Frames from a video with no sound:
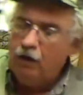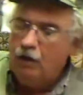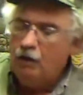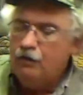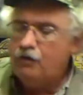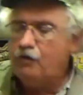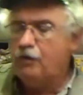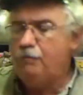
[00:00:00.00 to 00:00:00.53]

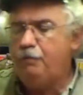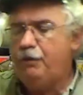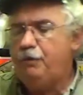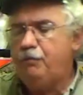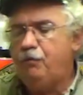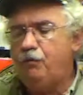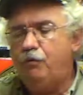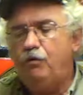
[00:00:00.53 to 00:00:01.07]
Some
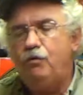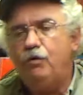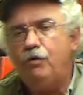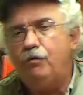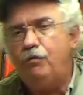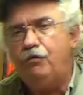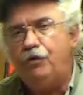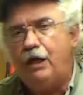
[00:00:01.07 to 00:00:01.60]
people do it
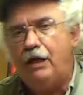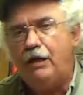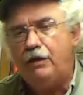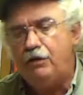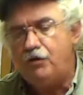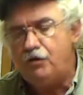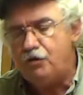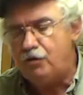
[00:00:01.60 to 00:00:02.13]

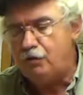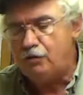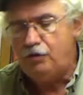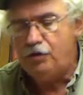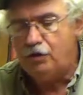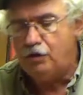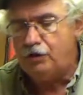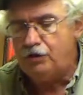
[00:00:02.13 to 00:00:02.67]
standing
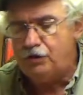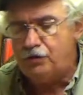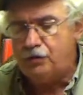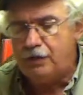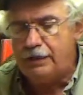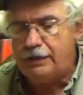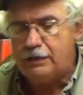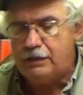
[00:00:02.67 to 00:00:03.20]
nearly
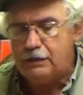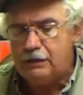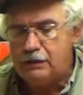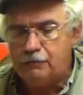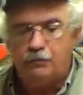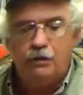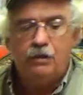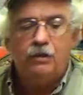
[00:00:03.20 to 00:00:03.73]
straight
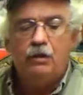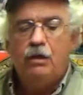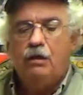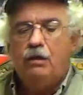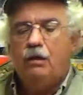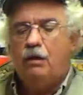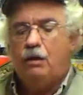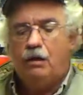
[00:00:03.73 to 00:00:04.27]
up.
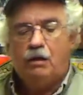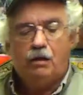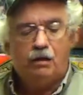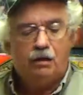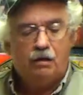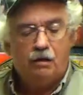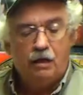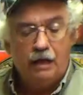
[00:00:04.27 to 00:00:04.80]

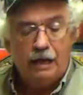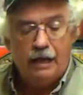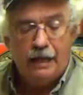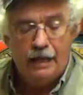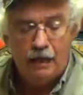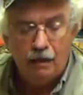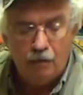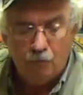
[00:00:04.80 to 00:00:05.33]

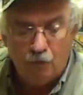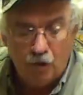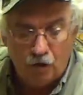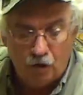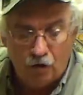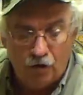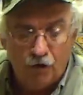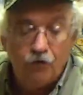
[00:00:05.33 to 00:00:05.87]

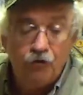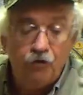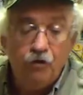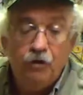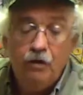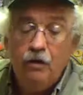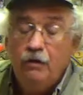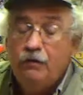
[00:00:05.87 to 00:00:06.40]

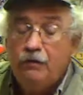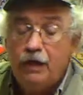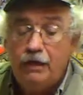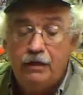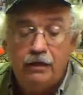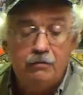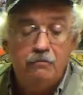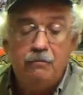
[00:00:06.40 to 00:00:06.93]
Handlebars, they
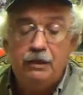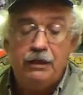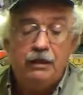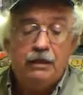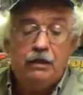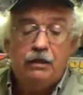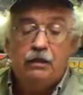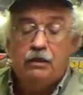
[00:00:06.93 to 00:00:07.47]
can
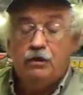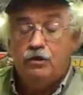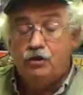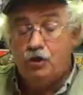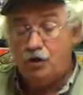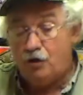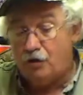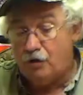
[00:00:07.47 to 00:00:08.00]
be
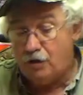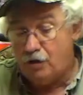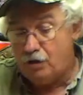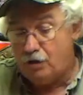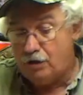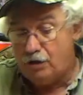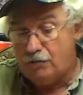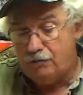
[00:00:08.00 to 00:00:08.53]
turned
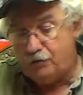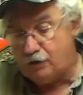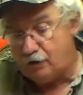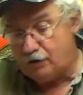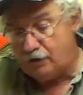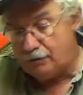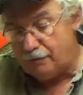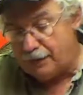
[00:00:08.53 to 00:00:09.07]
up,
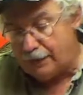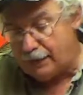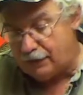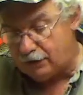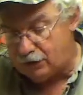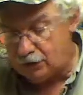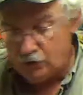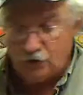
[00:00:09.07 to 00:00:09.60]
turned
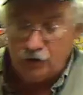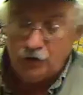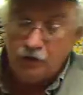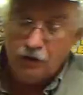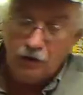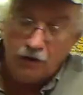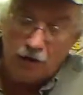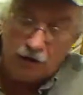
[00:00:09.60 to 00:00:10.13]
backwards,
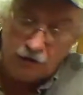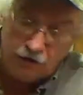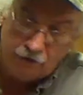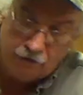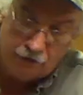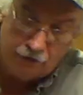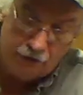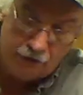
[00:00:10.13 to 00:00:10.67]
lots of
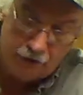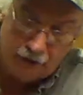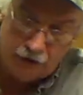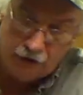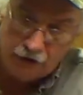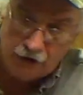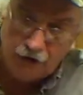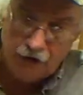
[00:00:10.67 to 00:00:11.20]

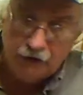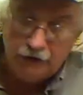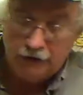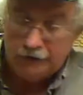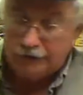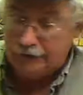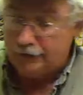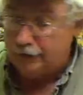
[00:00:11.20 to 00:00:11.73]
variations of
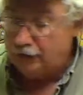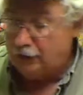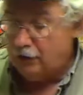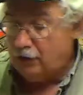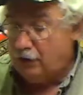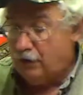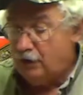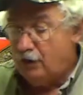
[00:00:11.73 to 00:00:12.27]
these.
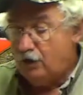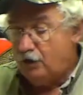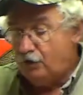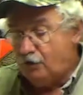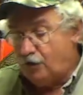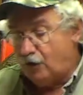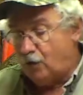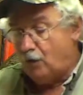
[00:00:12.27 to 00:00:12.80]

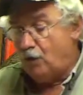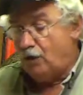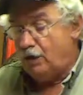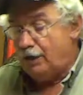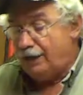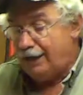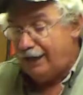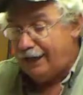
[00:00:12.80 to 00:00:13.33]
So,
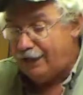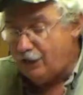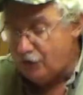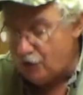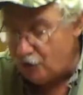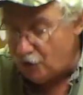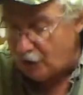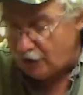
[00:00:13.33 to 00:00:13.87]
and the
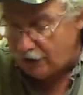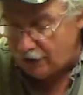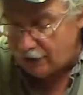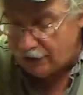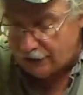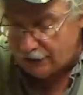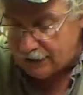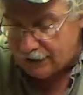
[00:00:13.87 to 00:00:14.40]

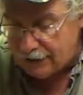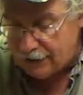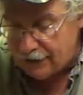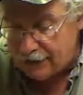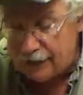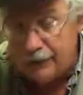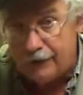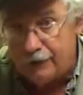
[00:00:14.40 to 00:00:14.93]
seat
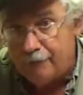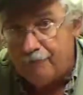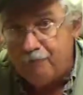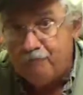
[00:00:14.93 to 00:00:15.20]
here.